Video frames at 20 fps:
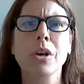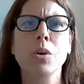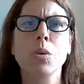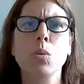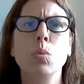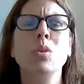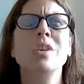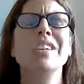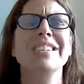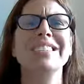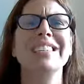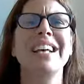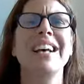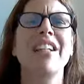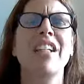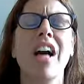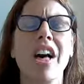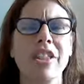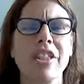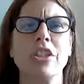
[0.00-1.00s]
We're to tell
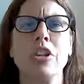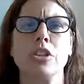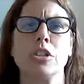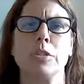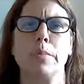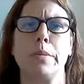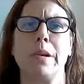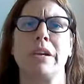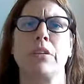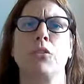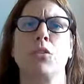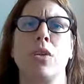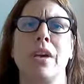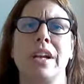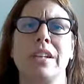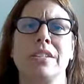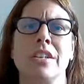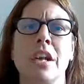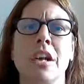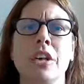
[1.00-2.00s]
others about
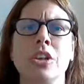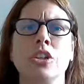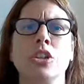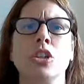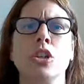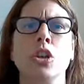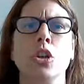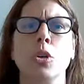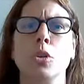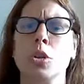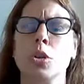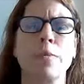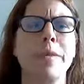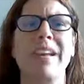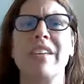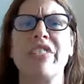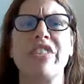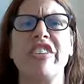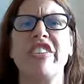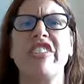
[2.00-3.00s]
Christ. So, you know, you
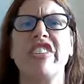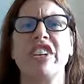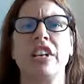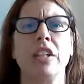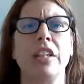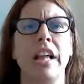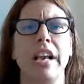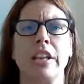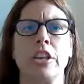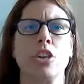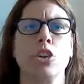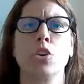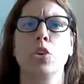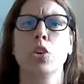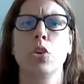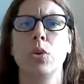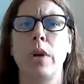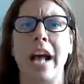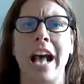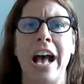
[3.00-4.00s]
may feel like you
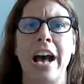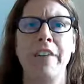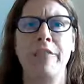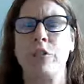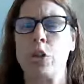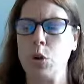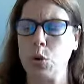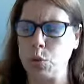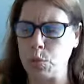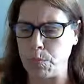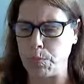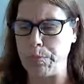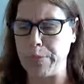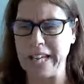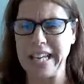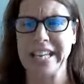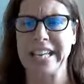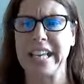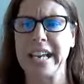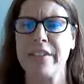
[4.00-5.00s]
don't have no
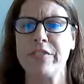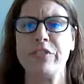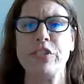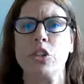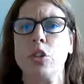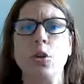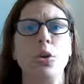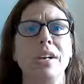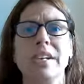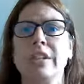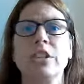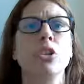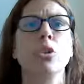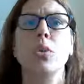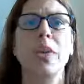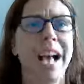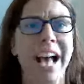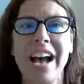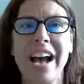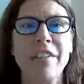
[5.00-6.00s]
big gift. You know, you
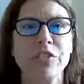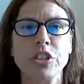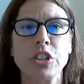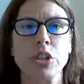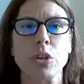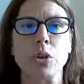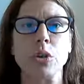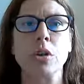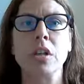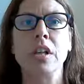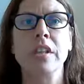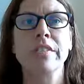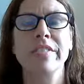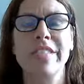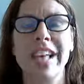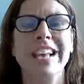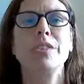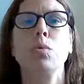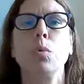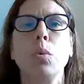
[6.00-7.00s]
don't have to.
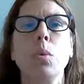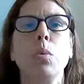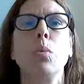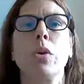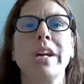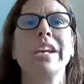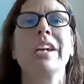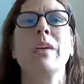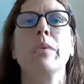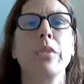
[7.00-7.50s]
That's what we're here.